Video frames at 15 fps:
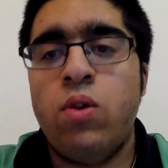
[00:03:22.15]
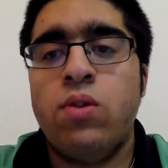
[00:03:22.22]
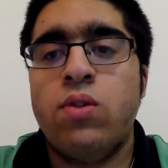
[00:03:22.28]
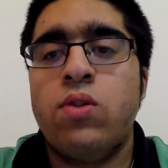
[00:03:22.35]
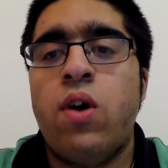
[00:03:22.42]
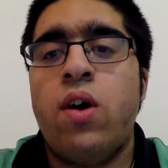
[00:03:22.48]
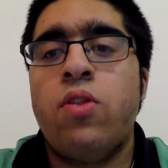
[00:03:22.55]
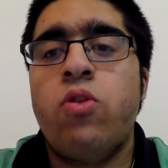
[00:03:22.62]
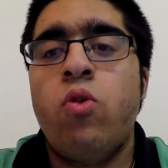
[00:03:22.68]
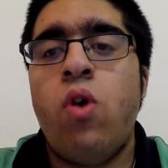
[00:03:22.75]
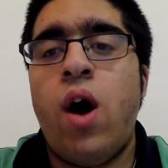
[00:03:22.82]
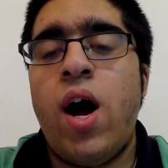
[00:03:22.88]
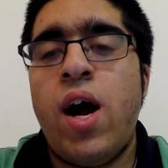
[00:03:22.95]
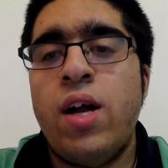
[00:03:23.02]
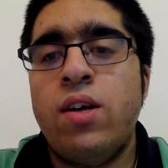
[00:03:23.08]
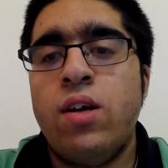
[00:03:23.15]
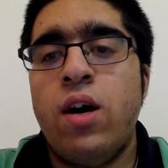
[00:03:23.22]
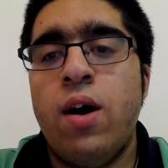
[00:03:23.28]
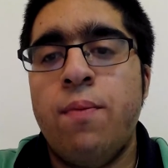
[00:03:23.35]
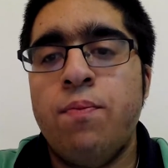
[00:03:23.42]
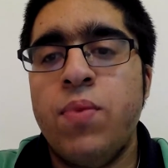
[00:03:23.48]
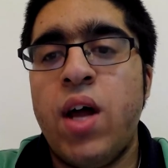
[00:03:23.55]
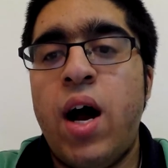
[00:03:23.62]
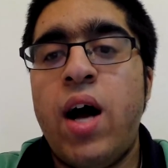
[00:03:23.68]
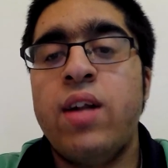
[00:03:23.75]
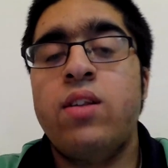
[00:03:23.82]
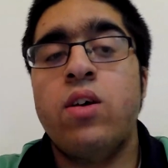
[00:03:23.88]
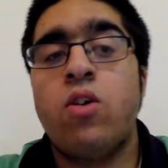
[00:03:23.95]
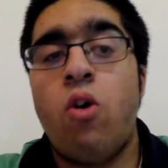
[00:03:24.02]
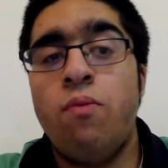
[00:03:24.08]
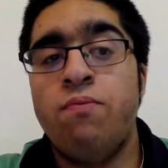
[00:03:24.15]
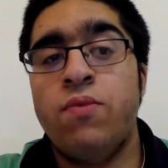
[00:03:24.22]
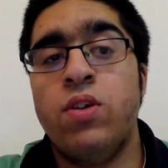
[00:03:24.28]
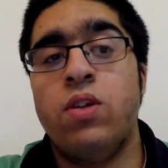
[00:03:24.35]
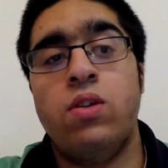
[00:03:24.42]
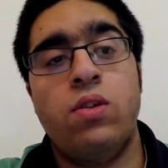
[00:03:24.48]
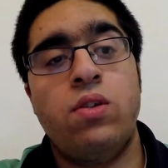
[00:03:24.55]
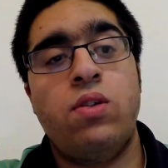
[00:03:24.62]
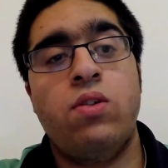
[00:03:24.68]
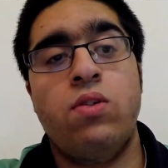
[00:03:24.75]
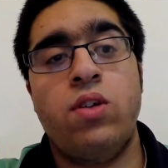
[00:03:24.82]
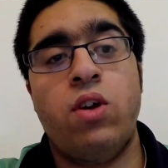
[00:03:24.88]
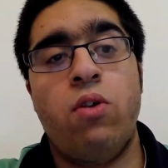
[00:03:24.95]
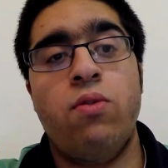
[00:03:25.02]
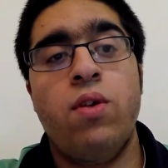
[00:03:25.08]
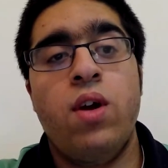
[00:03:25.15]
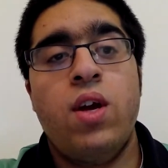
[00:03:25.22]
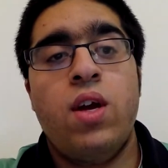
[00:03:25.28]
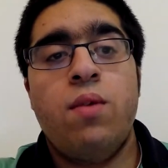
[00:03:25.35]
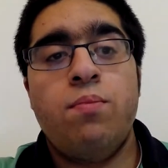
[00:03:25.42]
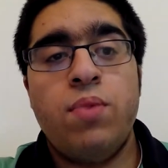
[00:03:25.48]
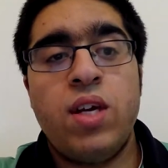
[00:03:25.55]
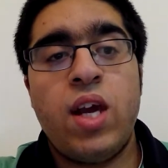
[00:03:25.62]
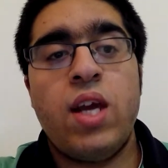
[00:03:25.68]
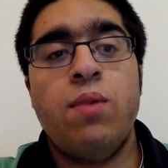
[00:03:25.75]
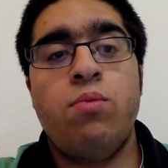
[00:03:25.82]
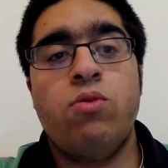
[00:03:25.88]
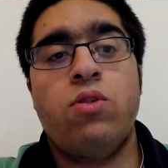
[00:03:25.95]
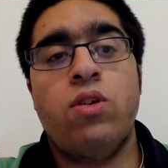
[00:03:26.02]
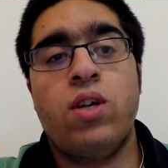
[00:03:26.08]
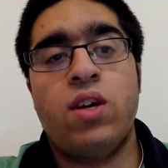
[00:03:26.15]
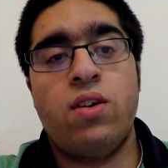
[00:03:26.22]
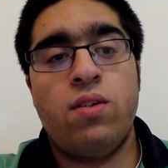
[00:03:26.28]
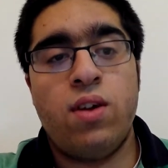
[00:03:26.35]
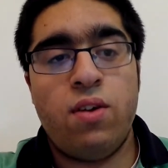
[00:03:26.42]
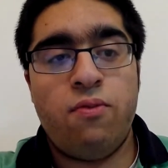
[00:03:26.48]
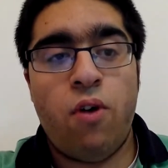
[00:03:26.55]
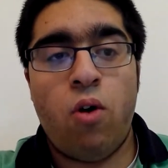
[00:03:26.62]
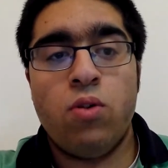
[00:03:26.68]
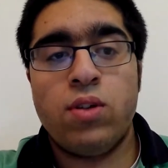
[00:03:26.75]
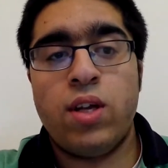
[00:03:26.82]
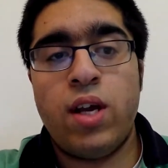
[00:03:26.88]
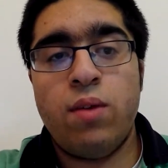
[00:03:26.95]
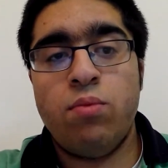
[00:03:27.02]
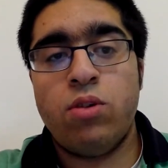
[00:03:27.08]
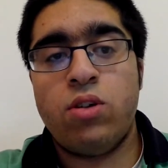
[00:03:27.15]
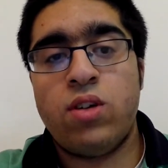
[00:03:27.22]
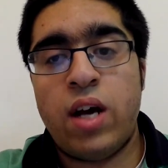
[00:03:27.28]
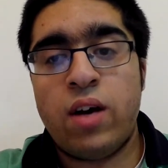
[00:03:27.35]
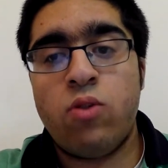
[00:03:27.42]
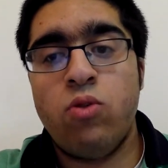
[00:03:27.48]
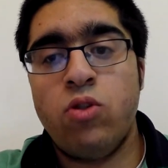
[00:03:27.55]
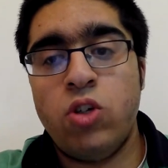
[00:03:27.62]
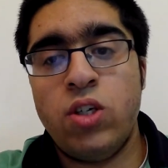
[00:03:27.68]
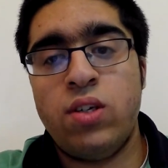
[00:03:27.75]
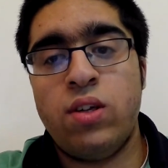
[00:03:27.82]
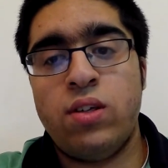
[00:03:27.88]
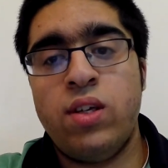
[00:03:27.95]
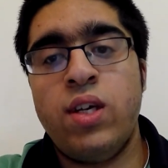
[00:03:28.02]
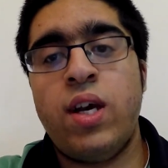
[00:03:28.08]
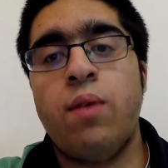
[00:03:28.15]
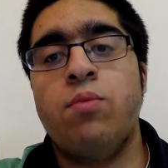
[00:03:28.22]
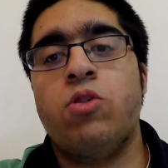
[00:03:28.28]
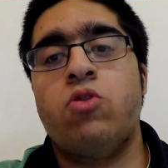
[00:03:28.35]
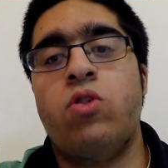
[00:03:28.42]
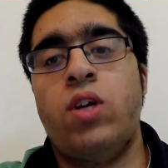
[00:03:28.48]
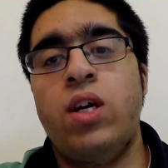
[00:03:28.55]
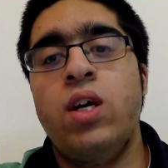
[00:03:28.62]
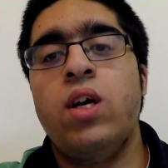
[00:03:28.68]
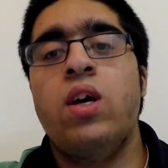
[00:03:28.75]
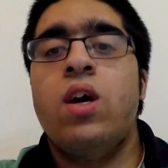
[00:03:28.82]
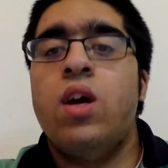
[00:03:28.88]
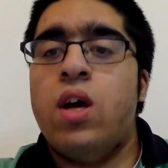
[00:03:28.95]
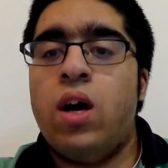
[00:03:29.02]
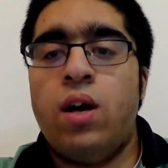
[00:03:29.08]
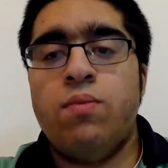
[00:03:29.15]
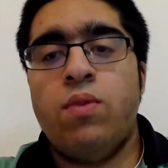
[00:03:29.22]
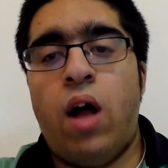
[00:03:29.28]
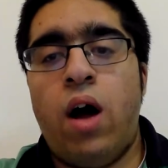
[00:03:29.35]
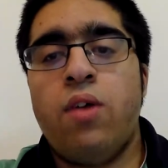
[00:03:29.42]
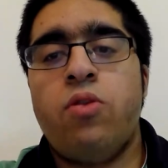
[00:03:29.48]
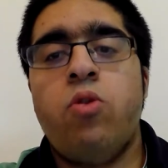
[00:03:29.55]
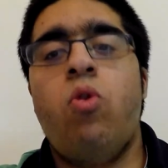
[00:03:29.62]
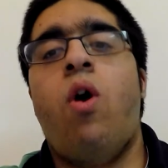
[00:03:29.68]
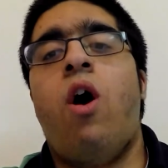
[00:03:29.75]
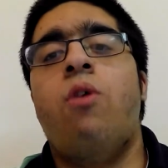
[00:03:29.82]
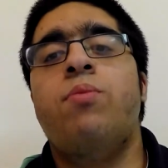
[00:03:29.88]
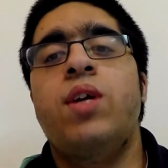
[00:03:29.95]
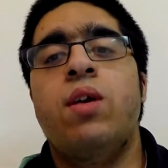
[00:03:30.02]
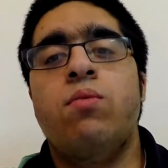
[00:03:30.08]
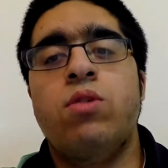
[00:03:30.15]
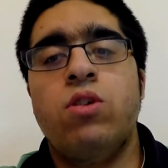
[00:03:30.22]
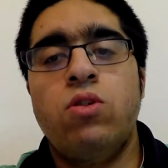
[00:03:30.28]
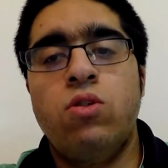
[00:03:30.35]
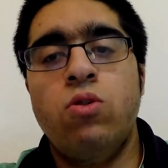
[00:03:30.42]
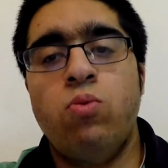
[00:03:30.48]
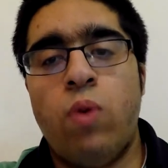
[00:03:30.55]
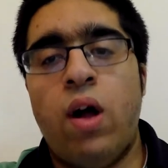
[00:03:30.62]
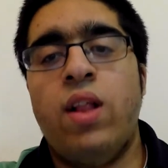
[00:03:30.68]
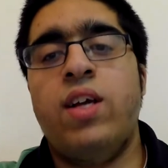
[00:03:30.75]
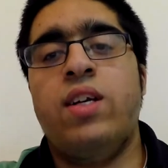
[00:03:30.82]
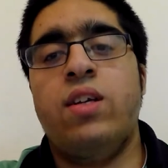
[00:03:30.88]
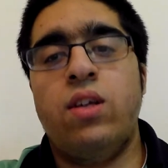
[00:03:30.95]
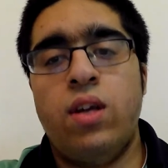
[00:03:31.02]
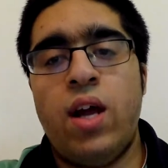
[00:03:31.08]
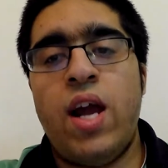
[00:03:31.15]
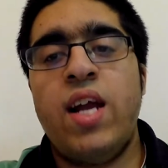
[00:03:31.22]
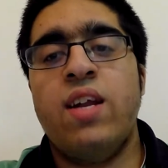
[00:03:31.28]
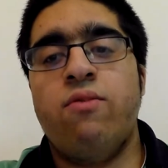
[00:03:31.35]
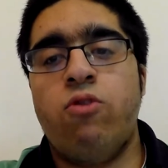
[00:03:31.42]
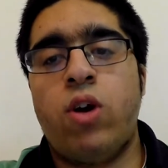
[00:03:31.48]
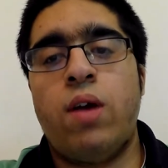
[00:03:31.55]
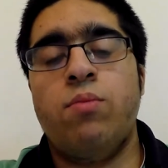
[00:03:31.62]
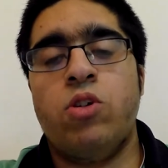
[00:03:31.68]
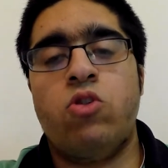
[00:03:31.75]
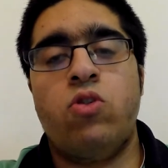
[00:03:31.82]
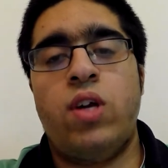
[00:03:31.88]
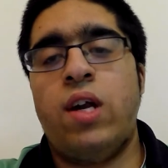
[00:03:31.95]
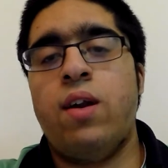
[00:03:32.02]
So I thought I had the confidence to be able to if I was able to tackle GCSE chemistry, I thought I'll be able to do well in A-level chemistry.